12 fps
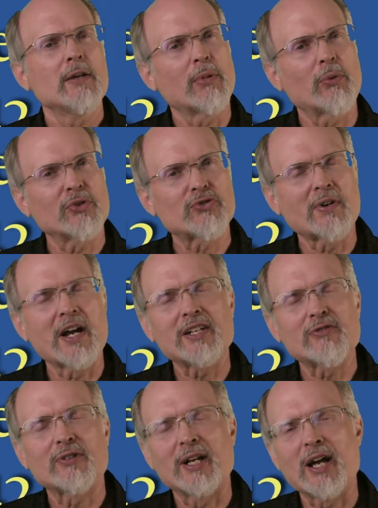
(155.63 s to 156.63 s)
But we're
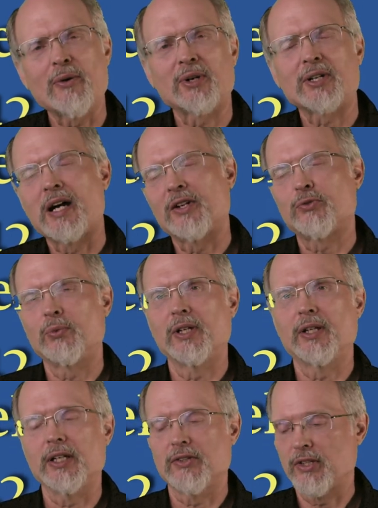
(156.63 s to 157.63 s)
trying to find out what God's
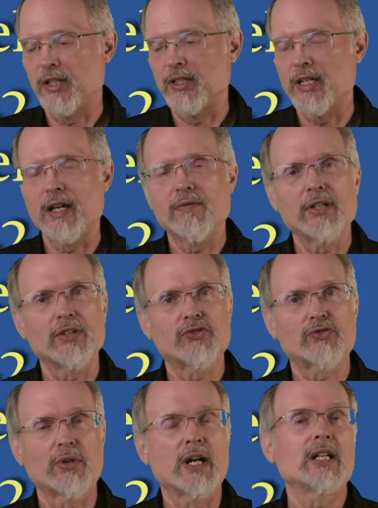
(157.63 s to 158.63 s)
will is. And David
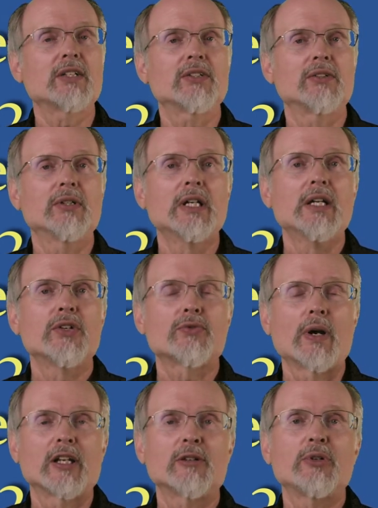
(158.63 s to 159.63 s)
is trying to
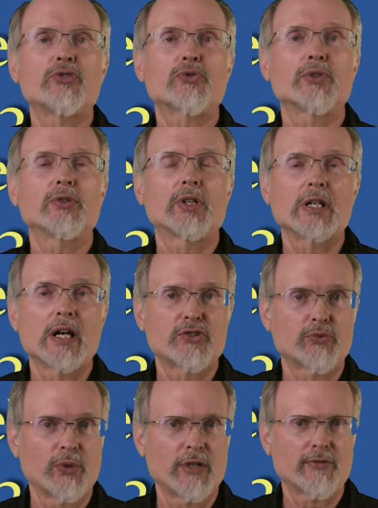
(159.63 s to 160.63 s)
trying to be true to
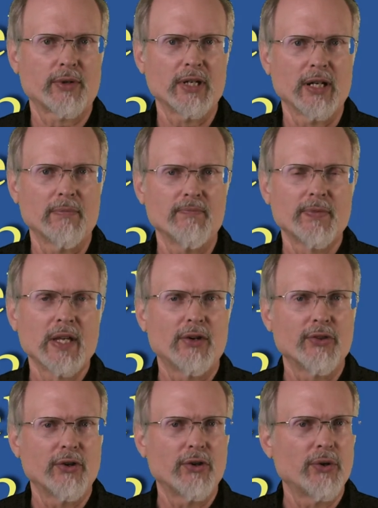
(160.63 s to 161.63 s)
God's will for him,
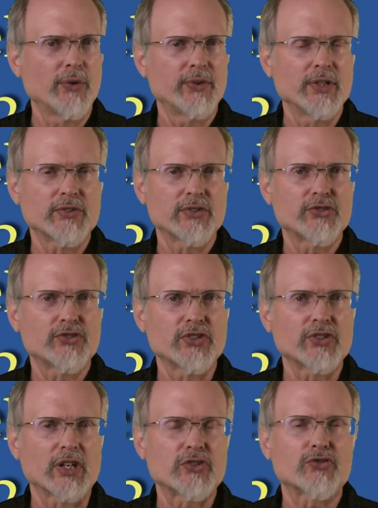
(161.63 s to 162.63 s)
although this is
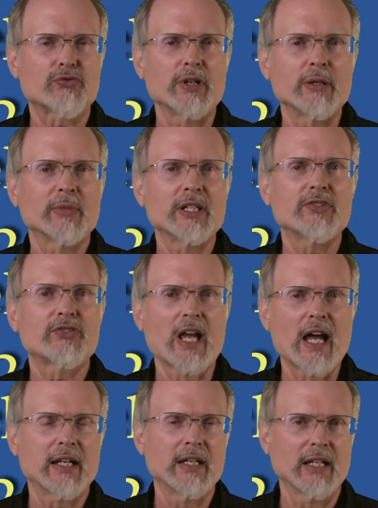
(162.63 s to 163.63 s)
just extremely
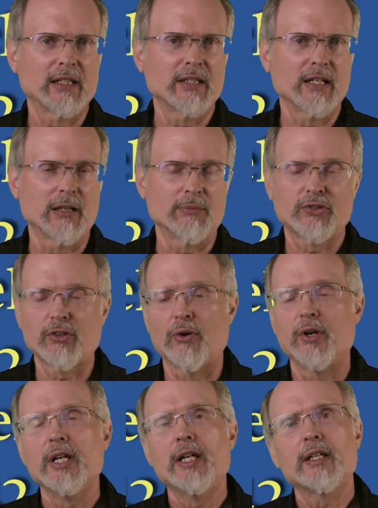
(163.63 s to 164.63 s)
saddening to him.
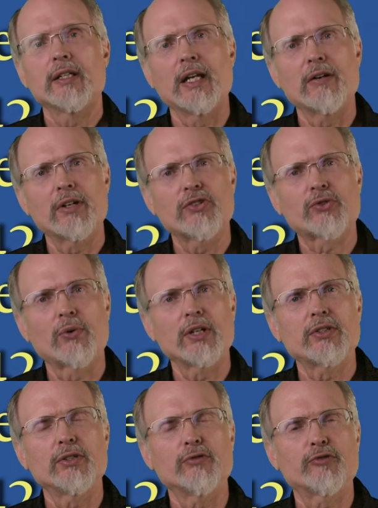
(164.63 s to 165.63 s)
So David is
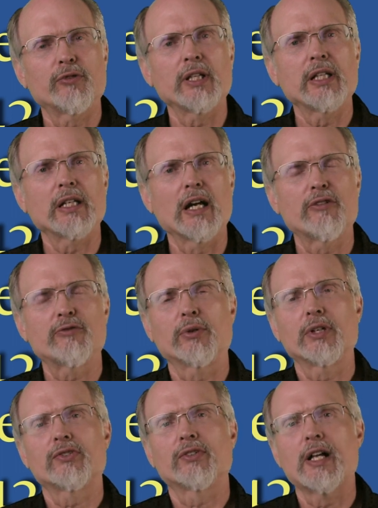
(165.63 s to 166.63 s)
going to flee now
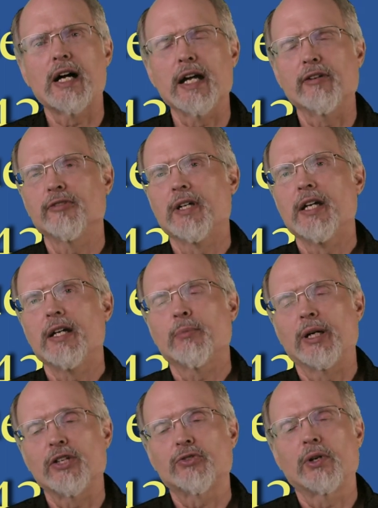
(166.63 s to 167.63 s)
for his life,
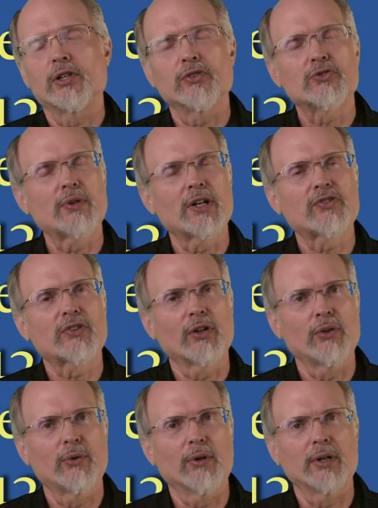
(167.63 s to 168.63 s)
but he's going to trust
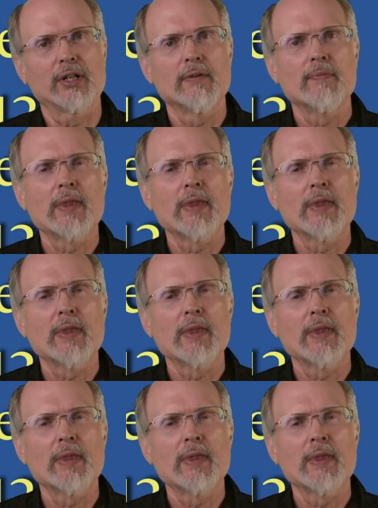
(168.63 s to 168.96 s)
the Lord.